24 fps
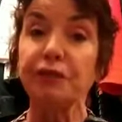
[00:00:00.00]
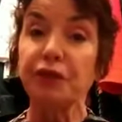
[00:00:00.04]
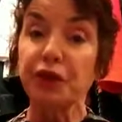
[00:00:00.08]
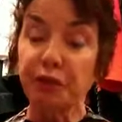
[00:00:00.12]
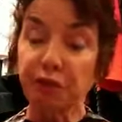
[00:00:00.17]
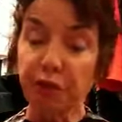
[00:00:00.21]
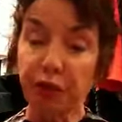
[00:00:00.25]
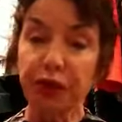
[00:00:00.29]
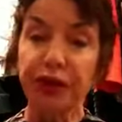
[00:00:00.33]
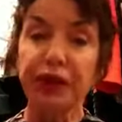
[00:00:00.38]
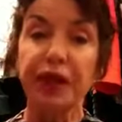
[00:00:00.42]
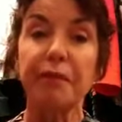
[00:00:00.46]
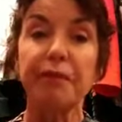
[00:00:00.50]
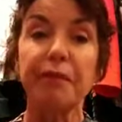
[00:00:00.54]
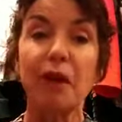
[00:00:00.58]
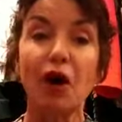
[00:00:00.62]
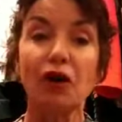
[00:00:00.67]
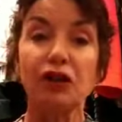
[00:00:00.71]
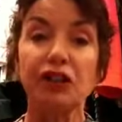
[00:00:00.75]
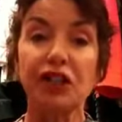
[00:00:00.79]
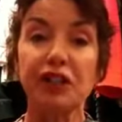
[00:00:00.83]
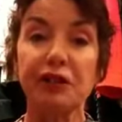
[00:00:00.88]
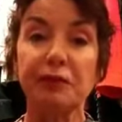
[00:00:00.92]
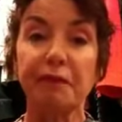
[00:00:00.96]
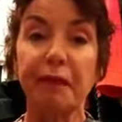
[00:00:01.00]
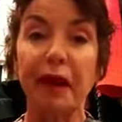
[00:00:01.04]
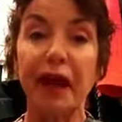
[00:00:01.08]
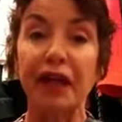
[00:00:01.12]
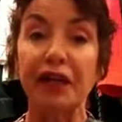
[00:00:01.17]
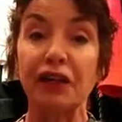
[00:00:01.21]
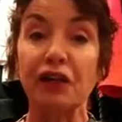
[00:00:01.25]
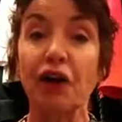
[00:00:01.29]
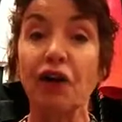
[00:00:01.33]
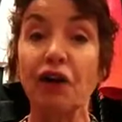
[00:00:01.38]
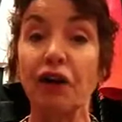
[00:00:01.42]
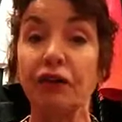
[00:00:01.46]
to put their mask
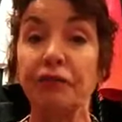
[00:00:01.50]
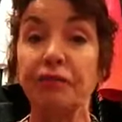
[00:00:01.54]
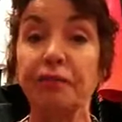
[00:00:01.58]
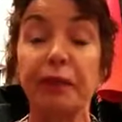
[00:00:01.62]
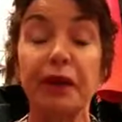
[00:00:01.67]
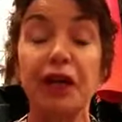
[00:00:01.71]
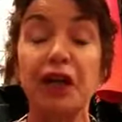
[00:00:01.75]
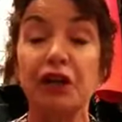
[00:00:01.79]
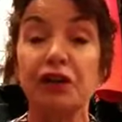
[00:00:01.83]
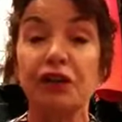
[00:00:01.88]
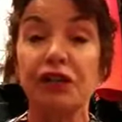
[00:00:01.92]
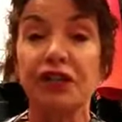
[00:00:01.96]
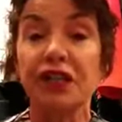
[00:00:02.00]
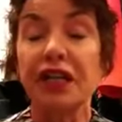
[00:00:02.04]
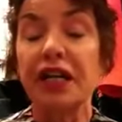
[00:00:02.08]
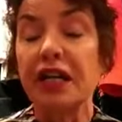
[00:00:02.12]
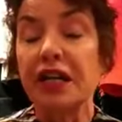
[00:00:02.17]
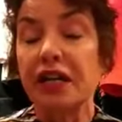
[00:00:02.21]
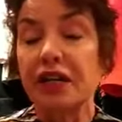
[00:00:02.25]
back on because